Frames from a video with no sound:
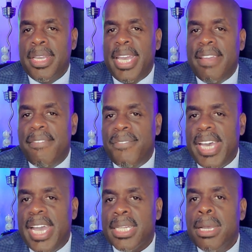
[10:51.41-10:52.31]
In
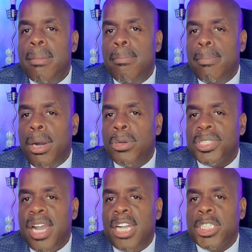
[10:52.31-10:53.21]
fact,
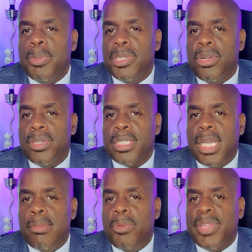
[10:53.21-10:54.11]
most entrepreneurs
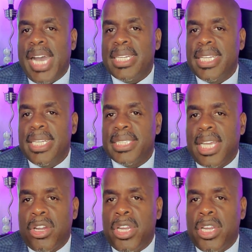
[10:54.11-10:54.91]
come up with ideas that are